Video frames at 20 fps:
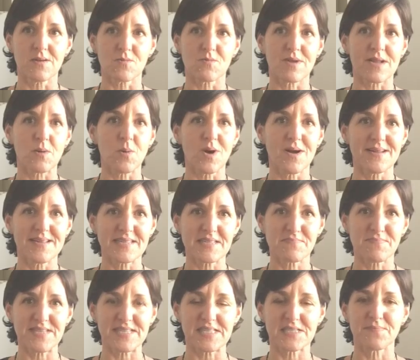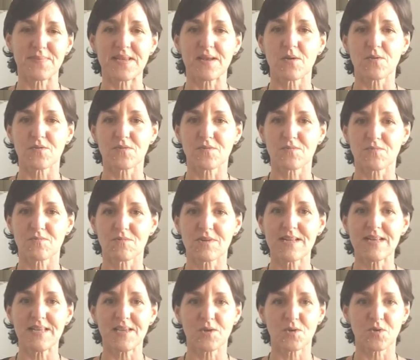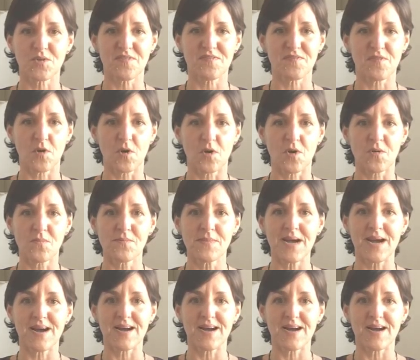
requires me to be on really good form.